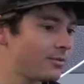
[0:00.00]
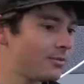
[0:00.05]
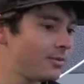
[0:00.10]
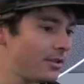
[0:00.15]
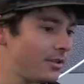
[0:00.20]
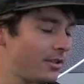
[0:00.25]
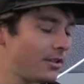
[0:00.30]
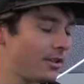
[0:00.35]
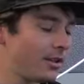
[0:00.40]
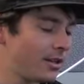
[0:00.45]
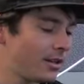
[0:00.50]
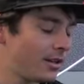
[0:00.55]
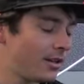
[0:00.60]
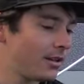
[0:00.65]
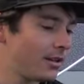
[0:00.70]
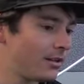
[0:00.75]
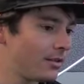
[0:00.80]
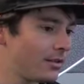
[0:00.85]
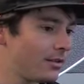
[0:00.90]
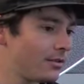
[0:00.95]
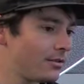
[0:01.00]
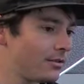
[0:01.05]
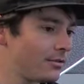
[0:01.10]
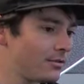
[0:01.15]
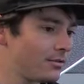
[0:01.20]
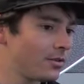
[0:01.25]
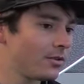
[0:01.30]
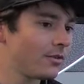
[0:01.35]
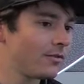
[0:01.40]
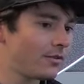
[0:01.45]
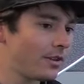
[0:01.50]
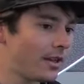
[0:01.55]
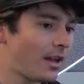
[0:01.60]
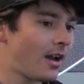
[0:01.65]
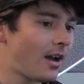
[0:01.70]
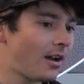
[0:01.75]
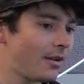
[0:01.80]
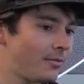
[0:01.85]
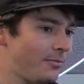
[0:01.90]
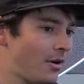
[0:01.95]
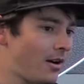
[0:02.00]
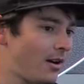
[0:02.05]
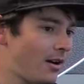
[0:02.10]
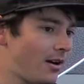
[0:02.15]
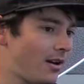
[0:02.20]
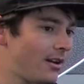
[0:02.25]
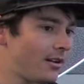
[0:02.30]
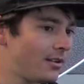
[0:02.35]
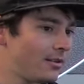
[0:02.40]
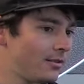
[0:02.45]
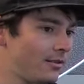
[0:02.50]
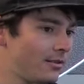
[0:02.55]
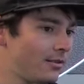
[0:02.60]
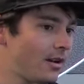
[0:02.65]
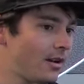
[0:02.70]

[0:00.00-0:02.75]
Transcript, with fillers: to be in sort of the iPod,